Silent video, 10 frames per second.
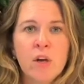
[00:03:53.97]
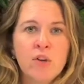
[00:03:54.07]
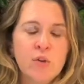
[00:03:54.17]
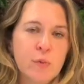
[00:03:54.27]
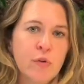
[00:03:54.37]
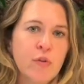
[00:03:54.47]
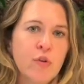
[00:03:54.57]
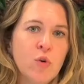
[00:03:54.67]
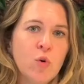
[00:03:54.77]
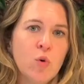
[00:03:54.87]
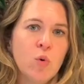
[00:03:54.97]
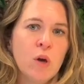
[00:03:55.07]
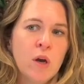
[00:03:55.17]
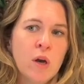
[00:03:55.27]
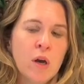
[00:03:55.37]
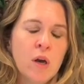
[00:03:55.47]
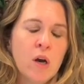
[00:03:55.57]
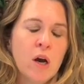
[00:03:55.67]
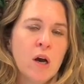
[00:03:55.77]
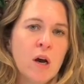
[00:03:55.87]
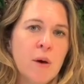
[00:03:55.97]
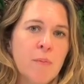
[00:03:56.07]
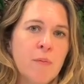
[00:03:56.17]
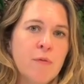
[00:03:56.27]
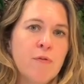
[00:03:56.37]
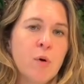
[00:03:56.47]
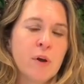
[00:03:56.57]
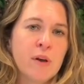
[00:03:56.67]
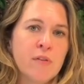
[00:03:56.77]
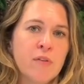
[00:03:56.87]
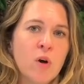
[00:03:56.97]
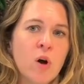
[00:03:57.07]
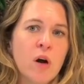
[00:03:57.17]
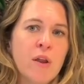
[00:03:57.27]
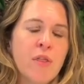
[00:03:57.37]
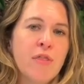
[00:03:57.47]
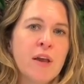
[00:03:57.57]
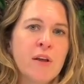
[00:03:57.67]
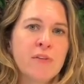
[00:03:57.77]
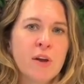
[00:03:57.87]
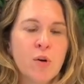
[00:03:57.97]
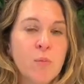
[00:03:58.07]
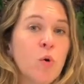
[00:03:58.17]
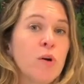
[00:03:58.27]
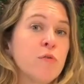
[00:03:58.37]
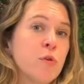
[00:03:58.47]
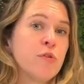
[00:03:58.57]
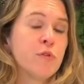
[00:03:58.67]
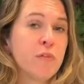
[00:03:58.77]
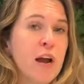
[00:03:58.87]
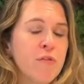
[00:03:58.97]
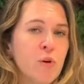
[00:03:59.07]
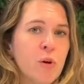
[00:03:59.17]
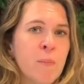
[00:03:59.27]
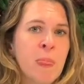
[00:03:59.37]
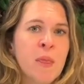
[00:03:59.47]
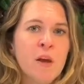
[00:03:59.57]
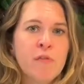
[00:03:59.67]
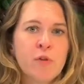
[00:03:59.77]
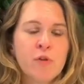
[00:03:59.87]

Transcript: to pursue focus on things that are important for survival. If you're